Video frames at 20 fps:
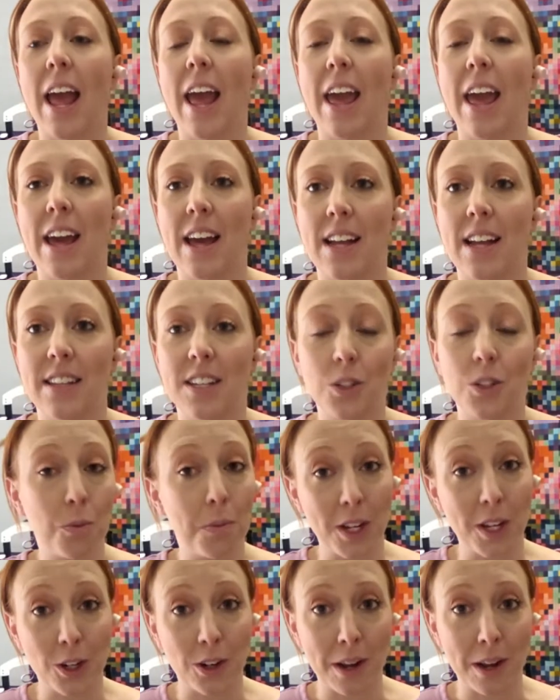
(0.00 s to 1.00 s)
And this
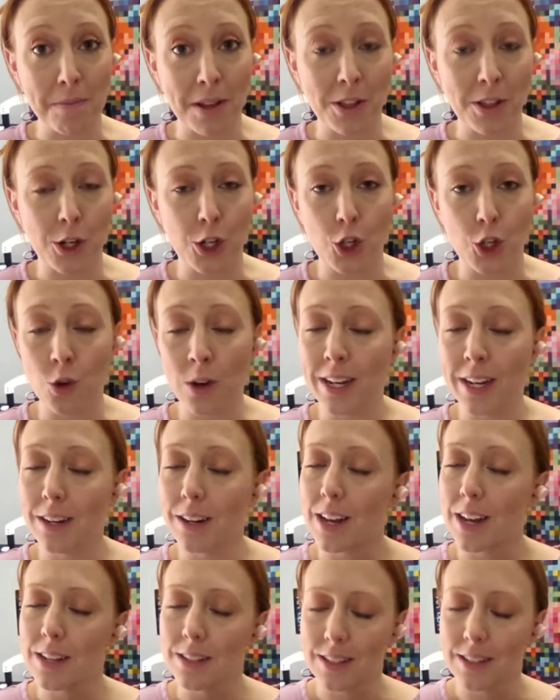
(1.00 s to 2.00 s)
would be a great month to join
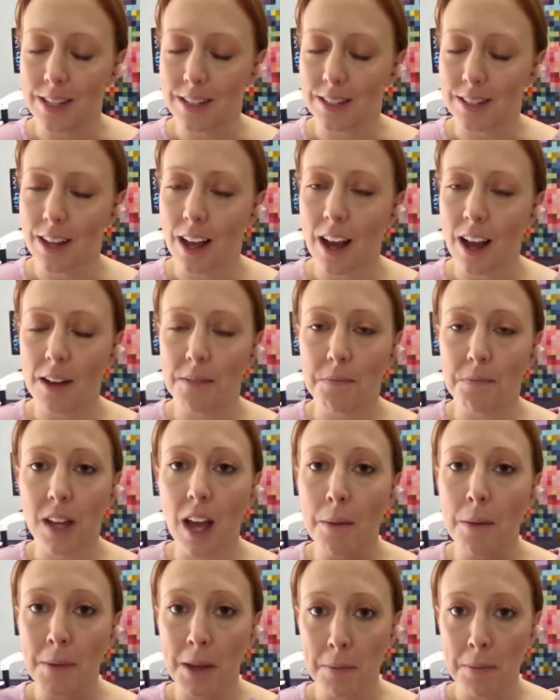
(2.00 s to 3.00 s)
because this
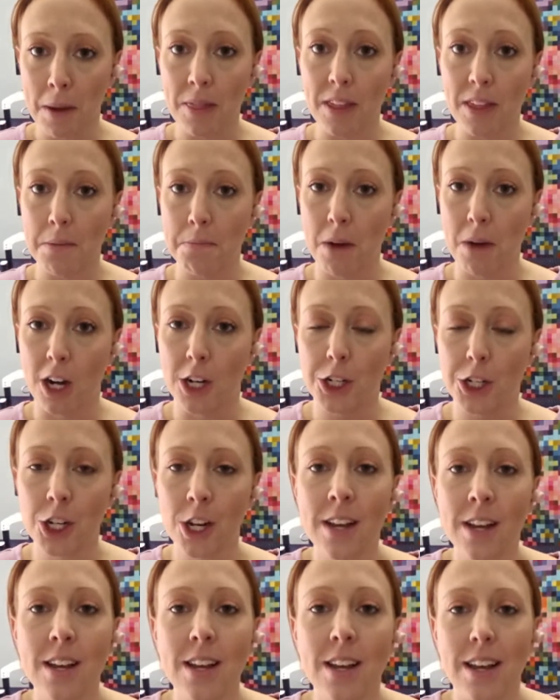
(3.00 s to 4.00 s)
coming month in
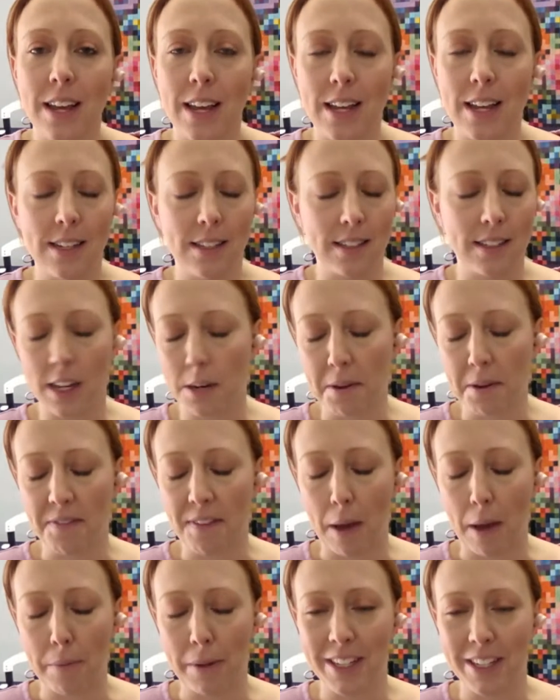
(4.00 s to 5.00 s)
March is going to be
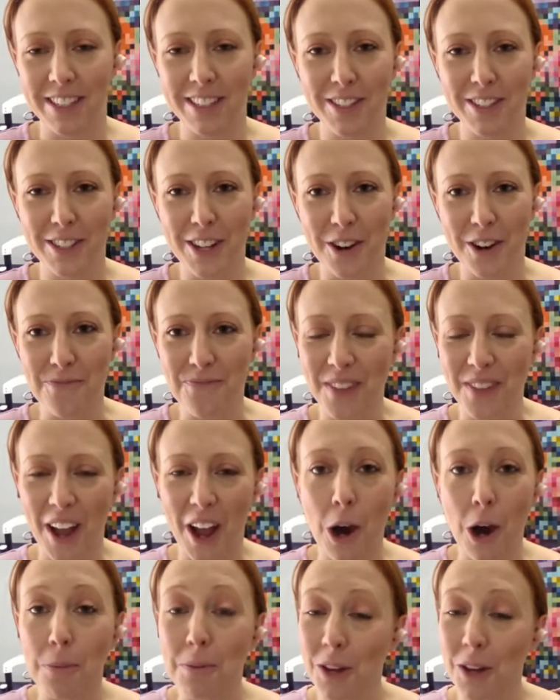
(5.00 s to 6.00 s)
fabulous. So
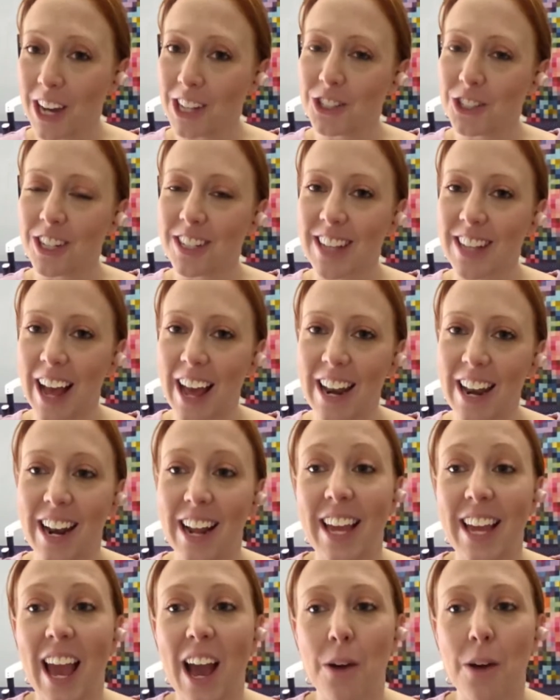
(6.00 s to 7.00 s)
I hope you guys are excited.
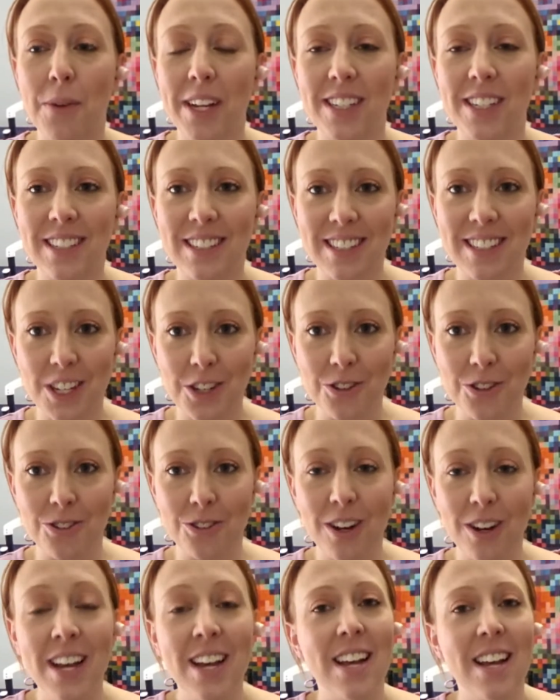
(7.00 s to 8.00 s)
I can't wait to see
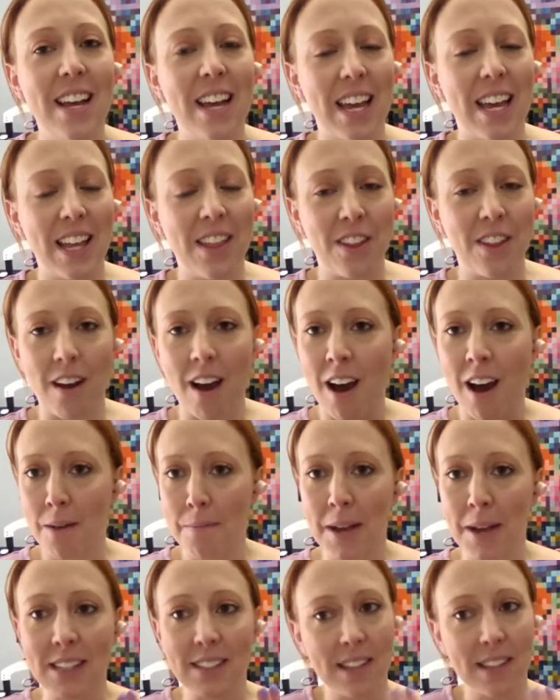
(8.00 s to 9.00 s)
you in the
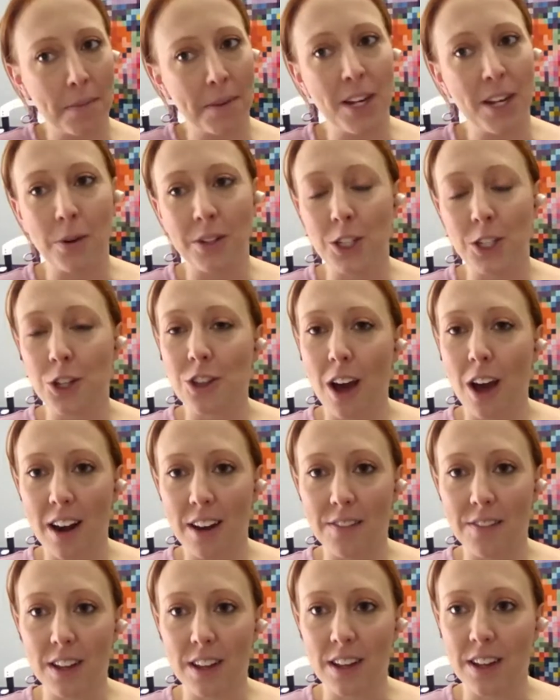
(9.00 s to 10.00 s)
comments. Let me know what you thought
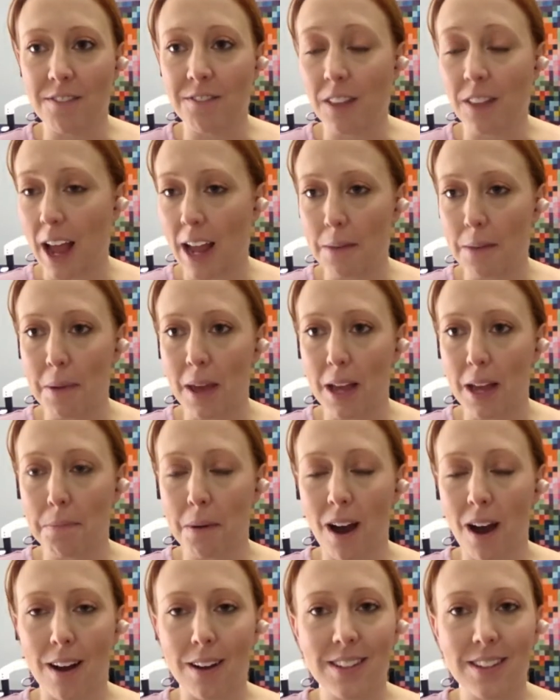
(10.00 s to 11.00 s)
of the Flying Pig
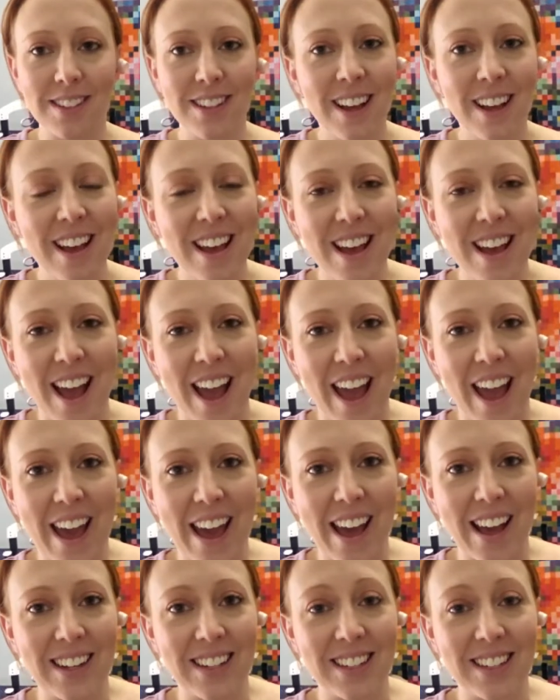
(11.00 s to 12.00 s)
box,
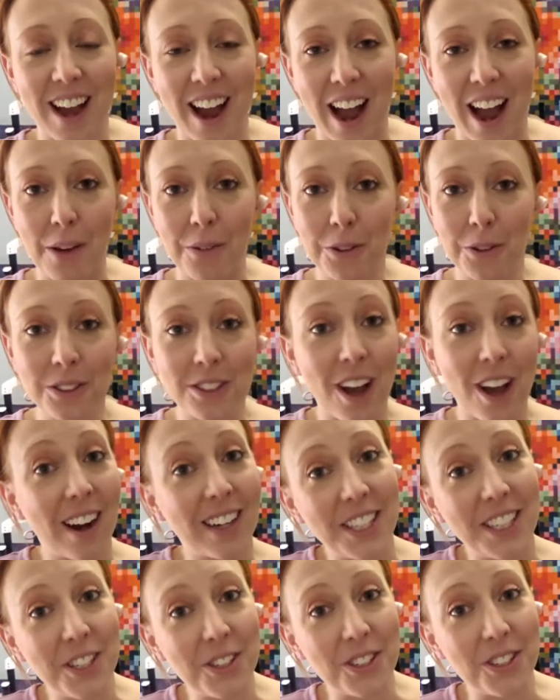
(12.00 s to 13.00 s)
and I will
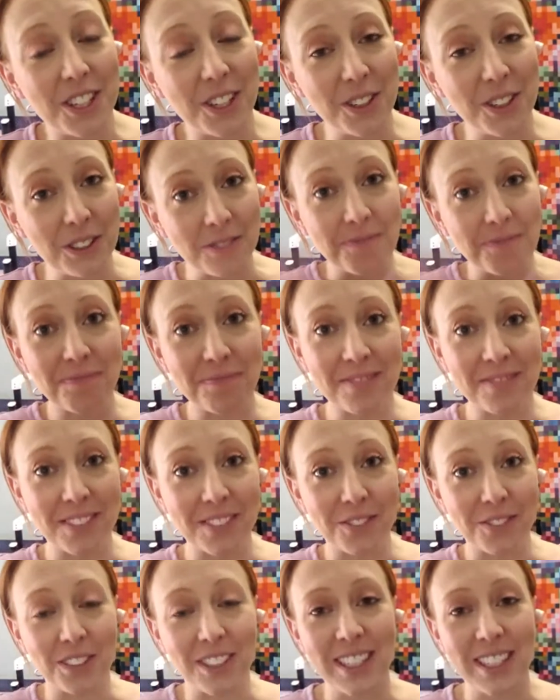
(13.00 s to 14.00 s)
talk to you soon.
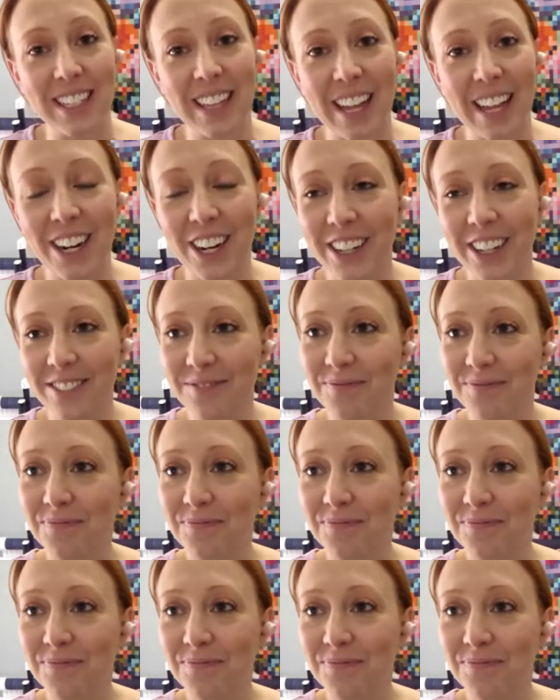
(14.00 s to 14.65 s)
We'll see you later.